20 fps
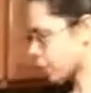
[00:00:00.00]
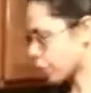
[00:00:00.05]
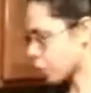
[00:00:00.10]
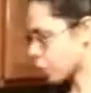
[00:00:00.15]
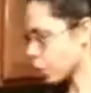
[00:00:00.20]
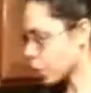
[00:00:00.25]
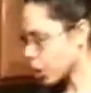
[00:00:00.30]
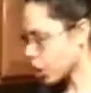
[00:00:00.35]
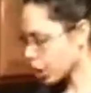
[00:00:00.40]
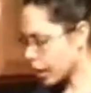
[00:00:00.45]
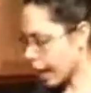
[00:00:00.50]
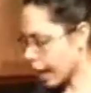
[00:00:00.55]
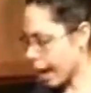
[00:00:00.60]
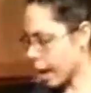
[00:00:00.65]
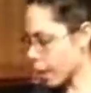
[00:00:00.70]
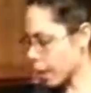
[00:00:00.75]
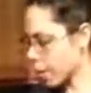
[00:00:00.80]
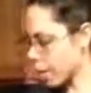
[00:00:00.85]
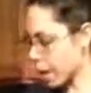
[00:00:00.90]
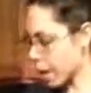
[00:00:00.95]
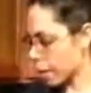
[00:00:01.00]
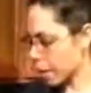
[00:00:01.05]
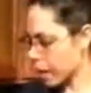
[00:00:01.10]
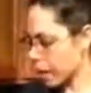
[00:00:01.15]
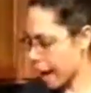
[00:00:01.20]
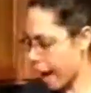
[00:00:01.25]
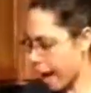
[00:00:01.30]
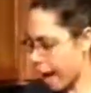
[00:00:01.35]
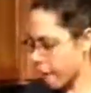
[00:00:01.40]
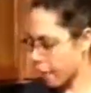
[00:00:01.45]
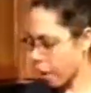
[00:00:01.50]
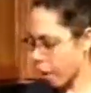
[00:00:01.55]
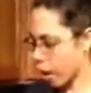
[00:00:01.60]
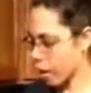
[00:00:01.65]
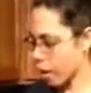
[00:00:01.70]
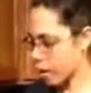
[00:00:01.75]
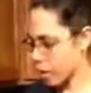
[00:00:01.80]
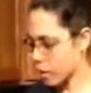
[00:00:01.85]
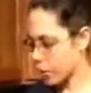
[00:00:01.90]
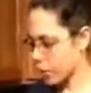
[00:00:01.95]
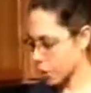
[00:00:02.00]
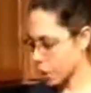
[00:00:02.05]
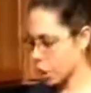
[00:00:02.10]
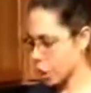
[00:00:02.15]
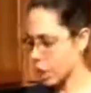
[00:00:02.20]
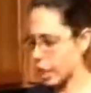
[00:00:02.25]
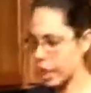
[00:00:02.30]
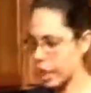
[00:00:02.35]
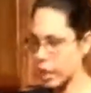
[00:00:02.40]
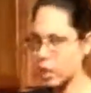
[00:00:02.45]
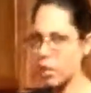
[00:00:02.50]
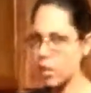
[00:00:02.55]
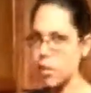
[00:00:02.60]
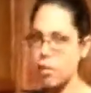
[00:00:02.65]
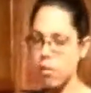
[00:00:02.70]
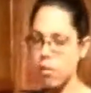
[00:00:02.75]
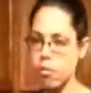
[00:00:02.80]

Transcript: so now that we have all of this cooking,